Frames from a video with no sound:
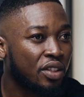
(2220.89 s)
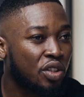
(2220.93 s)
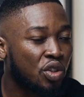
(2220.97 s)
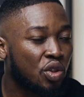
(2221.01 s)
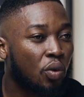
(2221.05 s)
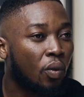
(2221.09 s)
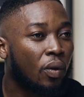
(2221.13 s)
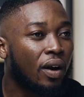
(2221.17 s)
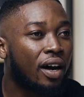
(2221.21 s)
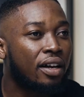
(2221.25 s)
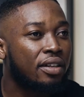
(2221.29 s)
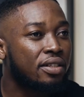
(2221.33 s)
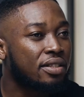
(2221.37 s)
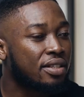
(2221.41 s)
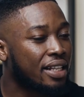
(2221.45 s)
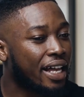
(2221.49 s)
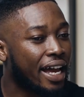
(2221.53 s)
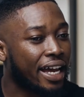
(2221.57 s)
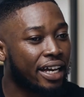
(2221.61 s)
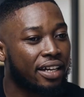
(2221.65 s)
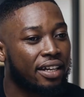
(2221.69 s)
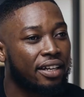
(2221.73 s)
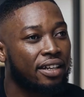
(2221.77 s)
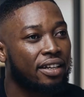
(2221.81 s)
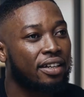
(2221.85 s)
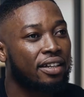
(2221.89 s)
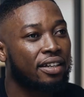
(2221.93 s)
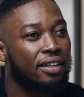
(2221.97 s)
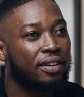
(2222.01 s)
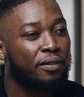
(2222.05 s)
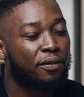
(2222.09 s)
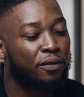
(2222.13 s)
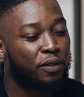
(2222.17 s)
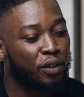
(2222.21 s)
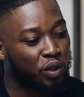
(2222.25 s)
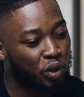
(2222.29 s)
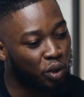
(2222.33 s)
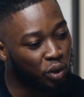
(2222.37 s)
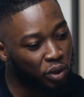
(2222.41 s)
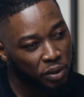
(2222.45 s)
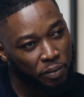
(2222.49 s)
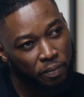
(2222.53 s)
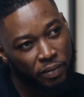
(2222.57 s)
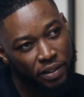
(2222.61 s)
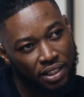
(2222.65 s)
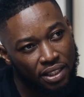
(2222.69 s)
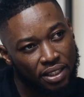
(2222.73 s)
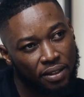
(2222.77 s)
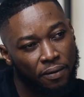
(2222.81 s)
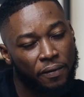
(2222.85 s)
So whilst like for those
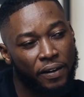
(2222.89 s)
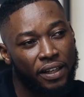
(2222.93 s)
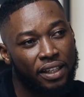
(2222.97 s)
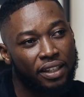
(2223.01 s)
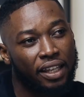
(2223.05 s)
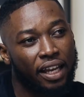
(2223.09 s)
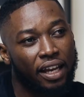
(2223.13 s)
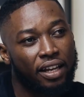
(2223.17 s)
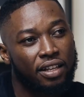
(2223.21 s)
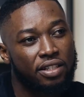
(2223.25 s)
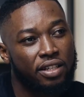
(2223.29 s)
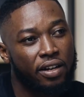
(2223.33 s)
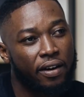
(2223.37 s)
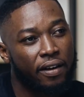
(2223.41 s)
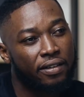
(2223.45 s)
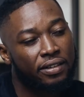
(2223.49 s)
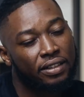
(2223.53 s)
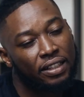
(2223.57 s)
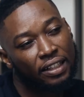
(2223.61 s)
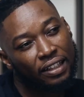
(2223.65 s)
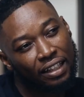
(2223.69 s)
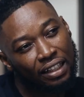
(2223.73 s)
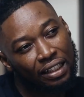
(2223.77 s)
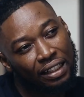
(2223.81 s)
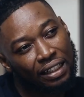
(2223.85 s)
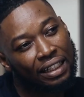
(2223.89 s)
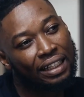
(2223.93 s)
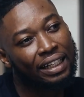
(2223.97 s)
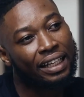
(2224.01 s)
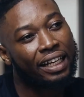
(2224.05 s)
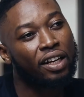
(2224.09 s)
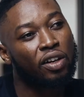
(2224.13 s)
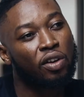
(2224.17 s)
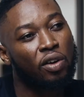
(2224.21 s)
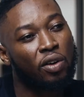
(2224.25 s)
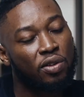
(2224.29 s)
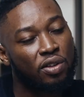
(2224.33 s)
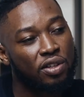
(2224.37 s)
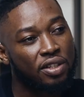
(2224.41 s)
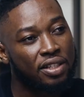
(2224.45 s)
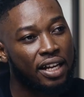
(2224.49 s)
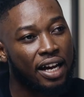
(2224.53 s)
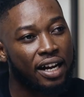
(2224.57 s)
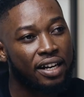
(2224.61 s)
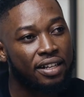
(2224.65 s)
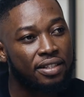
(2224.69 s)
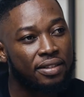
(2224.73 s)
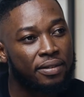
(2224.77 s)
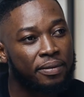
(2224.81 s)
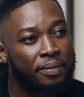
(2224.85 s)
specific things, there aren't any clear North
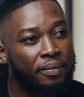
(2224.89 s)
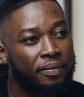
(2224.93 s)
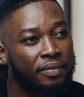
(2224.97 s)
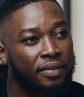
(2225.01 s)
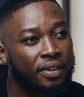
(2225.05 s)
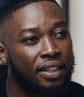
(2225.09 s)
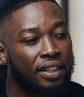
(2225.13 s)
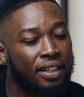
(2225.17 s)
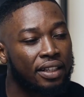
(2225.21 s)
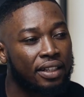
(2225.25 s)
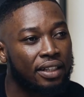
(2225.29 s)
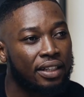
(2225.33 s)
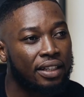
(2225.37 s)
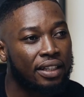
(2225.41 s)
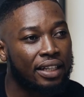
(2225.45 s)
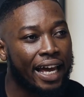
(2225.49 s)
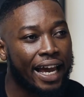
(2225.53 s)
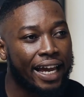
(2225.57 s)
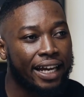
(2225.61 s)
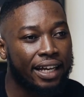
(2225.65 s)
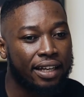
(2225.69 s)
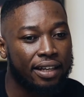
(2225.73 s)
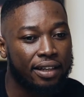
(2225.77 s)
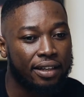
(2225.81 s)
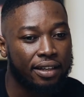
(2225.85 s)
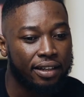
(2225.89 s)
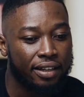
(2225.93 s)
Stars, like